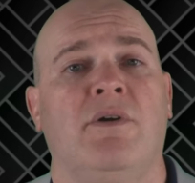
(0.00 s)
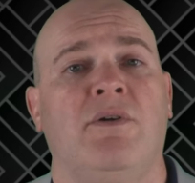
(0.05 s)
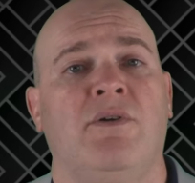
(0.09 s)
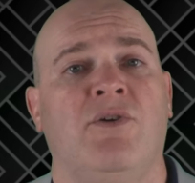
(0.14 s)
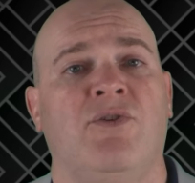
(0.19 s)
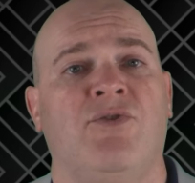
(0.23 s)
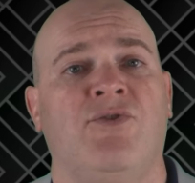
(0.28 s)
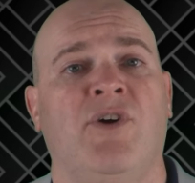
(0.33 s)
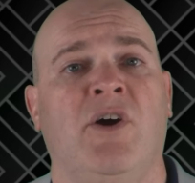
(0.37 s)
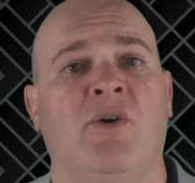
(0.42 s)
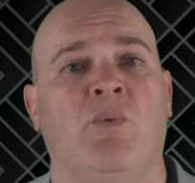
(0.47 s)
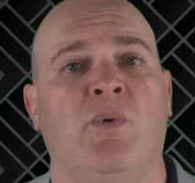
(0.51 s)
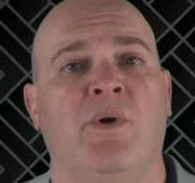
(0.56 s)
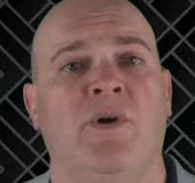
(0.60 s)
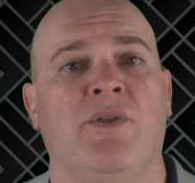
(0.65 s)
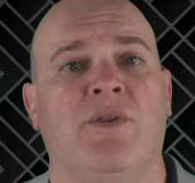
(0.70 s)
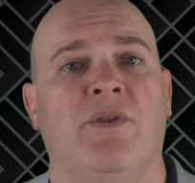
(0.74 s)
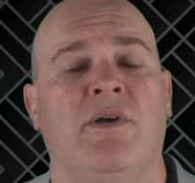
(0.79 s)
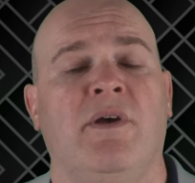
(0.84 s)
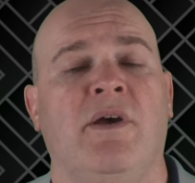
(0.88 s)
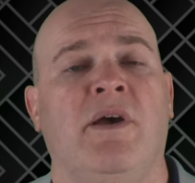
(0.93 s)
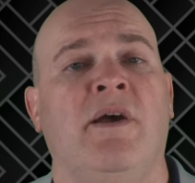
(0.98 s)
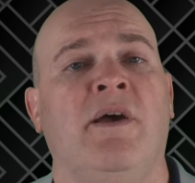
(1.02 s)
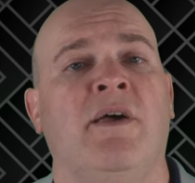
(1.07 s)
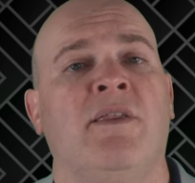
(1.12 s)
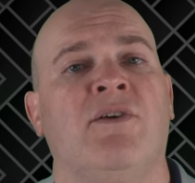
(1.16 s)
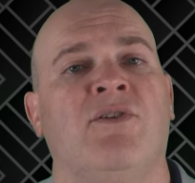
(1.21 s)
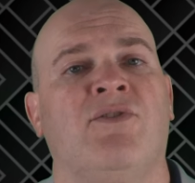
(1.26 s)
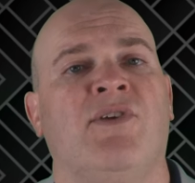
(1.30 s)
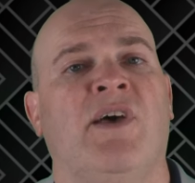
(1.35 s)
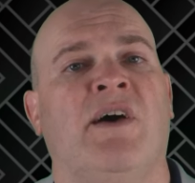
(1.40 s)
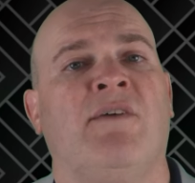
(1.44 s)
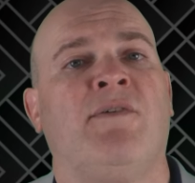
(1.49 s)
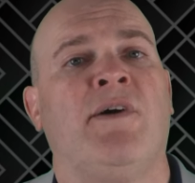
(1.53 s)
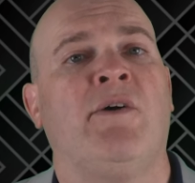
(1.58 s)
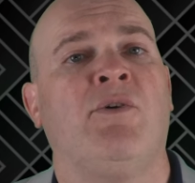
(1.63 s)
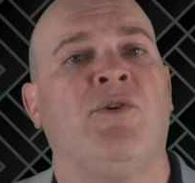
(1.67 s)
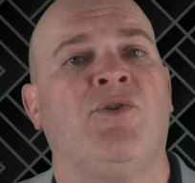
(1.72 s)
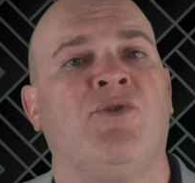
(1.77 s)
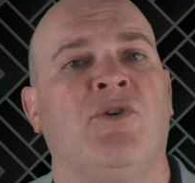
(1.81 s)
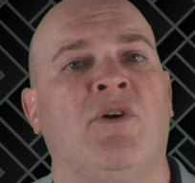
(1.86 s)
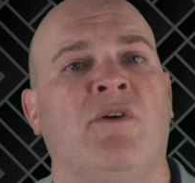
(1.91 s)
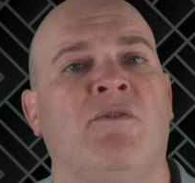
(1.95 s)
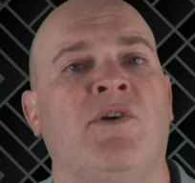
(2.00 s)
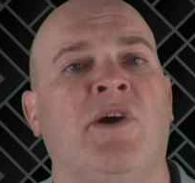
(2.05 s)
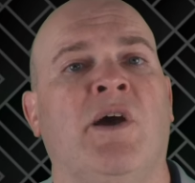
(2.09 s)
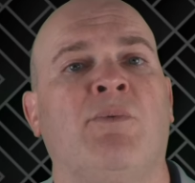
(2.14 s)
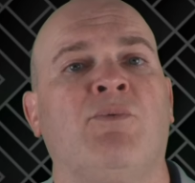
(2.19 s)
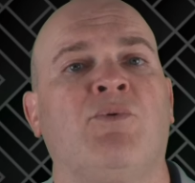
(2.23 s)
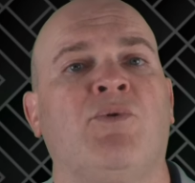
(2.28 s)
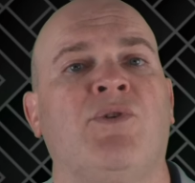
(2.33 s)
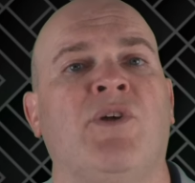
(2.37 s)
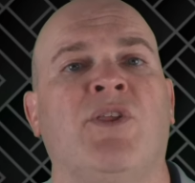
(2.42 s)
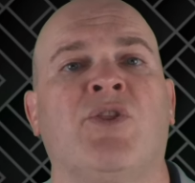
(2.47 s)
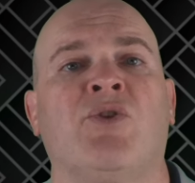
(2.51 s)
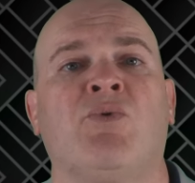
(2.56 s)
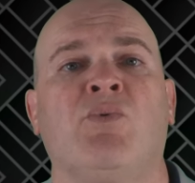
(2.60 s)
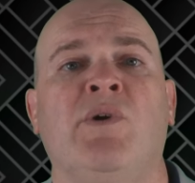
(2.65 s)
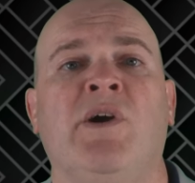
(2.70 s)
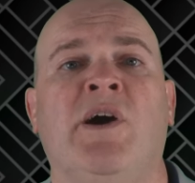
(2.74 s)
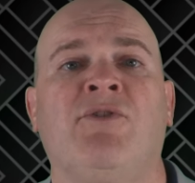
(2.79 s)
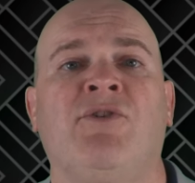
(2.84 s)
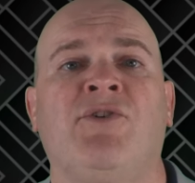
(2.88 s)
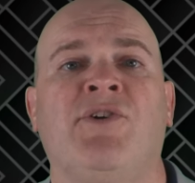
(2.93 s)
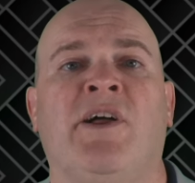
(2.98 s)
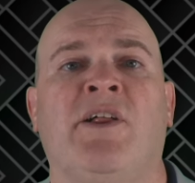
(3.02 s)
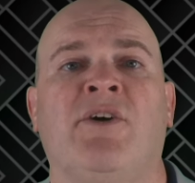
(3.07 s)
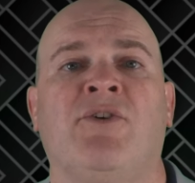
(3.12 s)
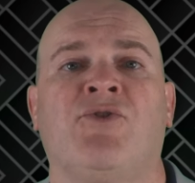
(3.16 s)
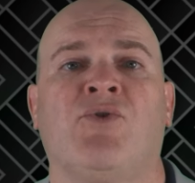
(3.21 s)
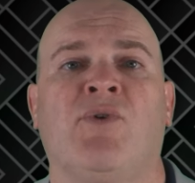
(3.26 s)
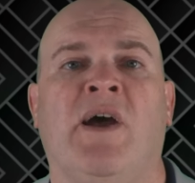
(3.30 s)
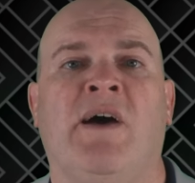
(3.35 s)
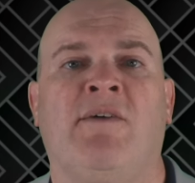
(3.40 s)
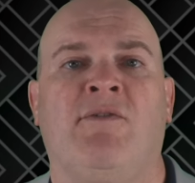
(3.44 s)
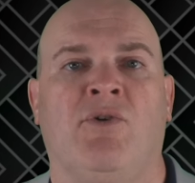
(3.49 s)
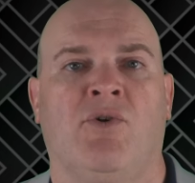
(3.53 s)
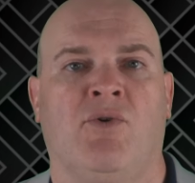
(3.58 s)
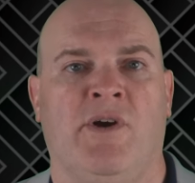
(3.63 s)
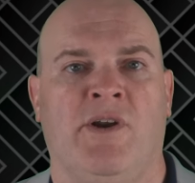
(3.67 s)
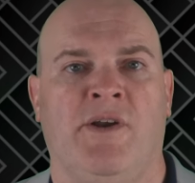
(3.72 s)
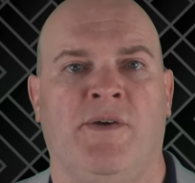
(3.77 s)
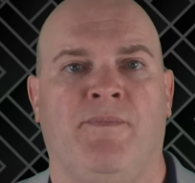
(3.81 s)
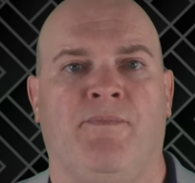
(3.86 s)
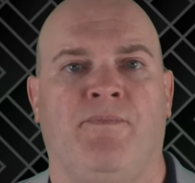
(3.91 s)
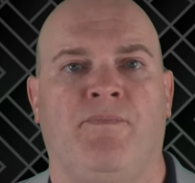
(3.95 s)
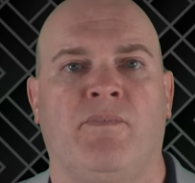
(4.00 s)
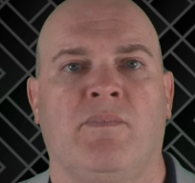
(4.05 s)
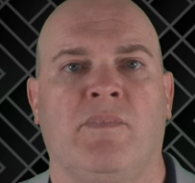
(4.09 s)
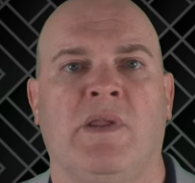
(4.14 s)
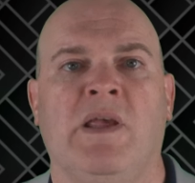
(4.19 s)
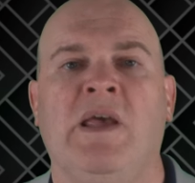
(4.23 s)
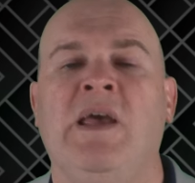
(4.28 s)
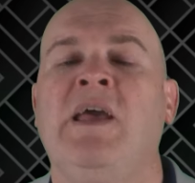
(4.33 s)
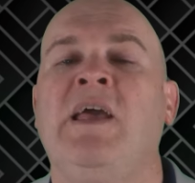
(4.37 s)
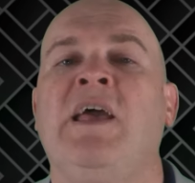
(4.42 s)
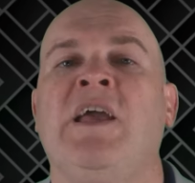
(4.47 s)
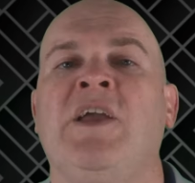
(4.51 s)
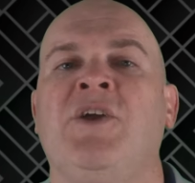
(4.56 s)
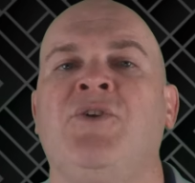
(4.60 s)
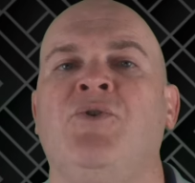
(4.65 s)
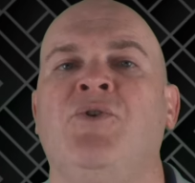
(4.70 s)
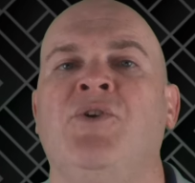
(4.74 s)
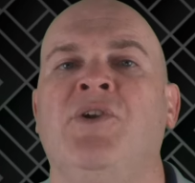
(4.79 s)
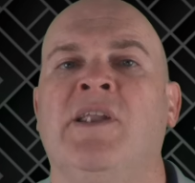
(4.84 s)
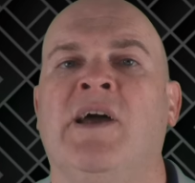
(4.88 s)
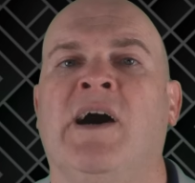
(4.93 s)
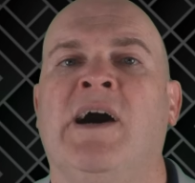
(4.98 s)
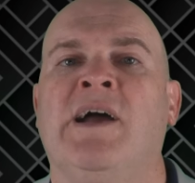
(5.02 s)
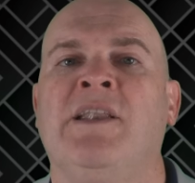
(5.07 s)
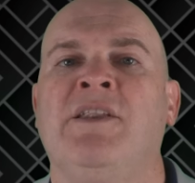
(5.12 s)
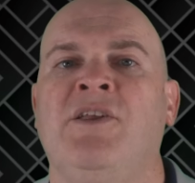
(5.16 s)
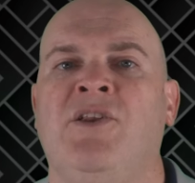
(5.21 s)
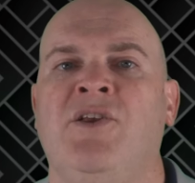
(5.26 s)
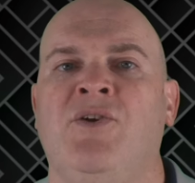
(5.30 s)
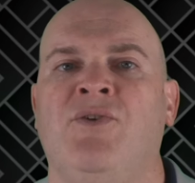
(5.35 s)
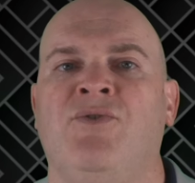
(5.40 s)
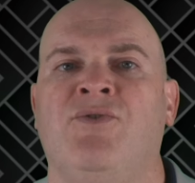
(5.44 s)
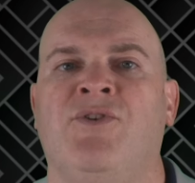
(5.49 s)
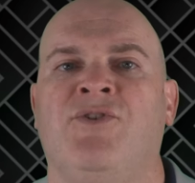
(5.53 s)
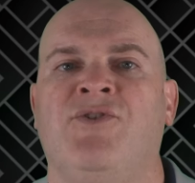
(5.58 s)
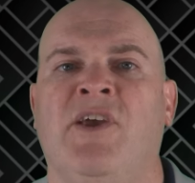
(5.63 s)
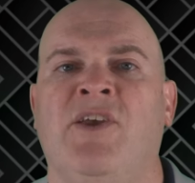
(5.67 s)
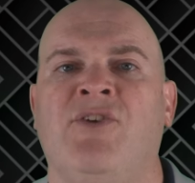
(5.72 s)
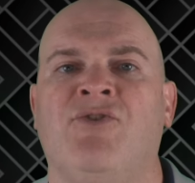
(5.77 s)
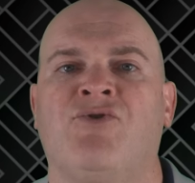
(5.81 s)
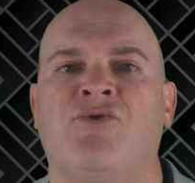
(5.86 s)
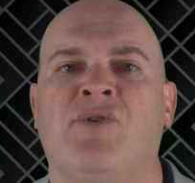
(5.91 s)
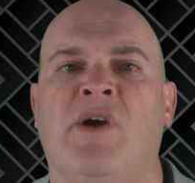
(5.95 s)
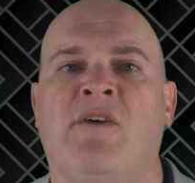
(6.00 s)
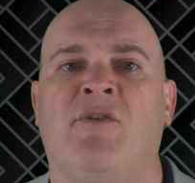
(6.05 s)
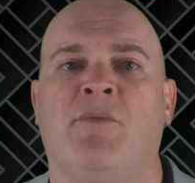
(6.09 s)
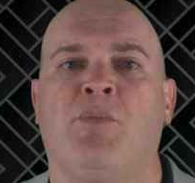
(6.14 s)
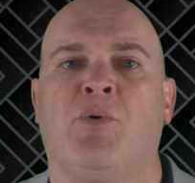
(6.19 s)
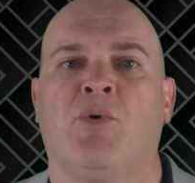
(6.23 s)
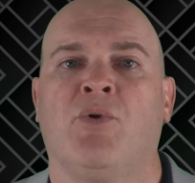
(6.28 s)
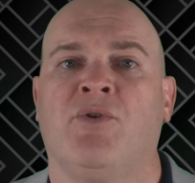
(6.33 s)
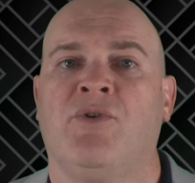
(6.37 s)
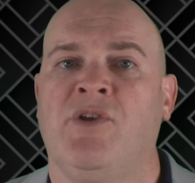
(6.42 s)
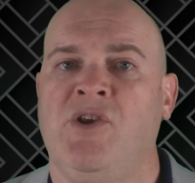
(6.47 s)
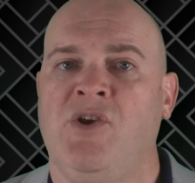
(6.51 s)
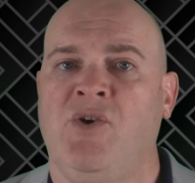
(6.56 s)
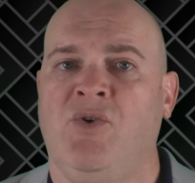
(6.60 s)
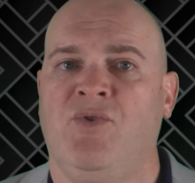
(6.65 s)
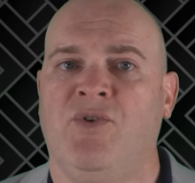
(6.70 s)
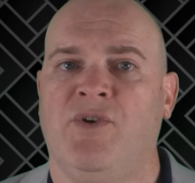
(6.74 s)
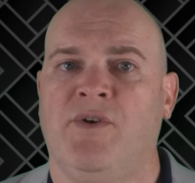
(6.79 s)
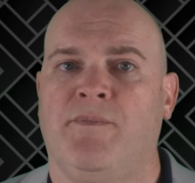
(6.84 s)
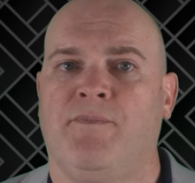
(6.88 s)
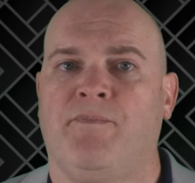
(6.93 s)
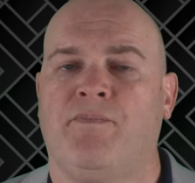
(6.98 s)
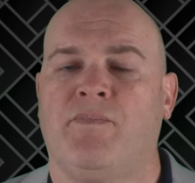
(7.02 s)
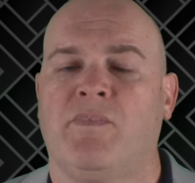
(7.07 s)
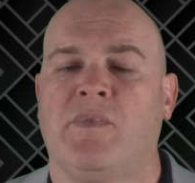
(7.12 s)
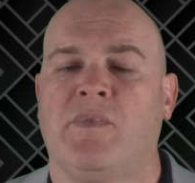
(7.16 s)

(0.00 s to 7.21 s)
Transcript: To start with, the Sapphire Reserve comes with a $300 travel credit, and you do not need to use the Chase travel portal to use it.